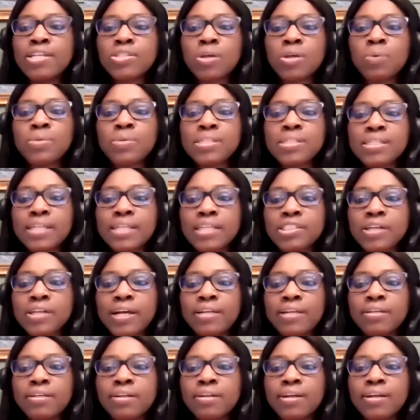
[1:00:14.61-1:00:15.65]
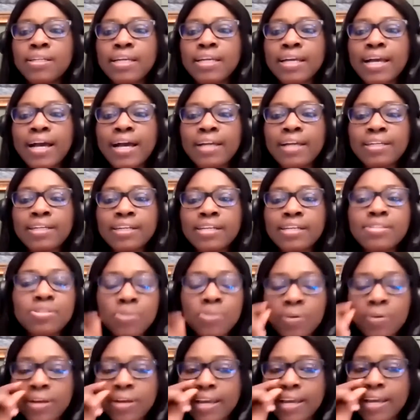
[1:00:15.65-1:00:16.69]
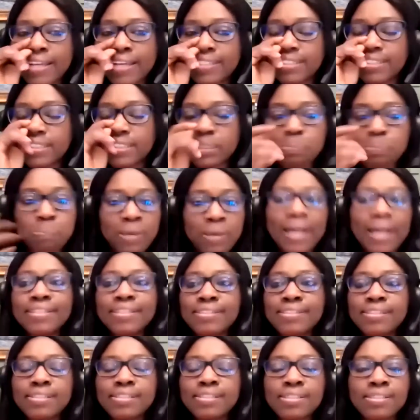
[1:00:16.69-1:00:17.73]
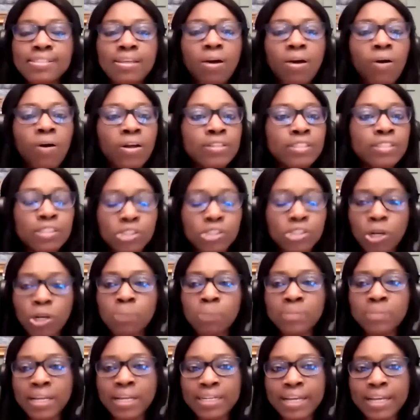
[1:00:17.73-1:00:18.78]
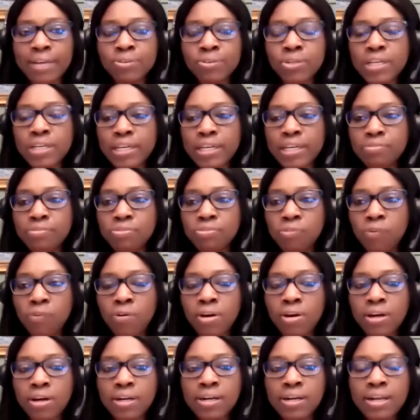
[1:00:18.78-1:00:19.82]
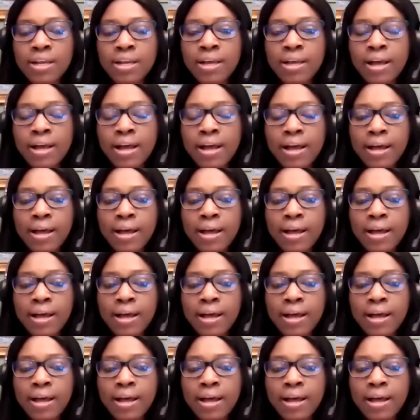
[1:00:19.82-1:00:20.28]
Some is in Nigeria and not in Canada. So it depends on the job that they are looking for.